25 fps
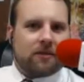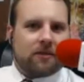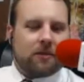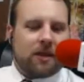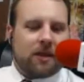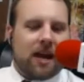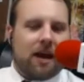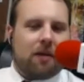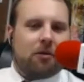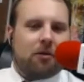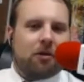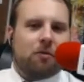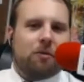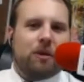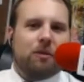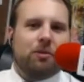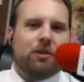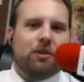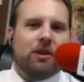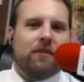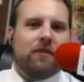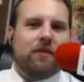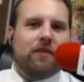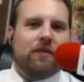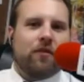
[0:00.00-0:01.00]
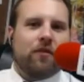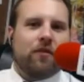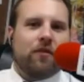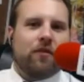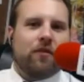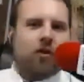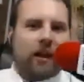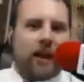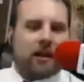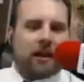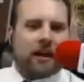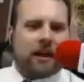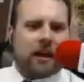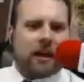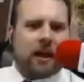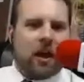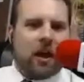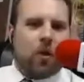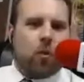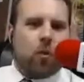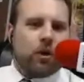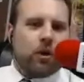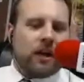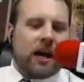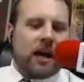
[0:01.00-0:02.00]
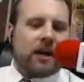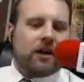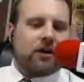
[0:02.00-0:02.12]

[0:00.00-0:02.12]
I mean, how many people have heard that? Like, well, yeah,